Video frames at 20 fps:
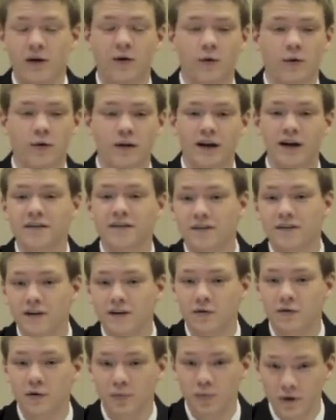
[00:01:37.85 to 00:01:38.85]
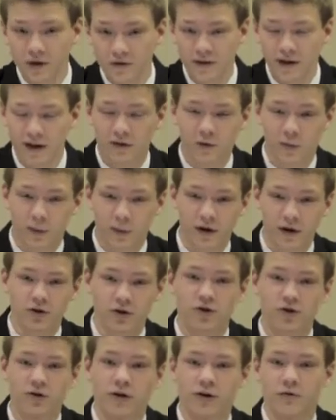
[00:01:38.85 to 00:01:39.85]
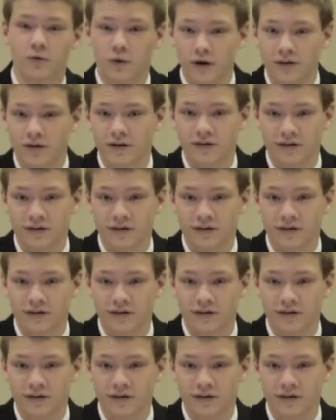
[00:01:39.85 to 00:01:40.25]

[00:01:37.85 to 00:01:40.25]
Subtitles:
we'd like to give you a brief explanation of what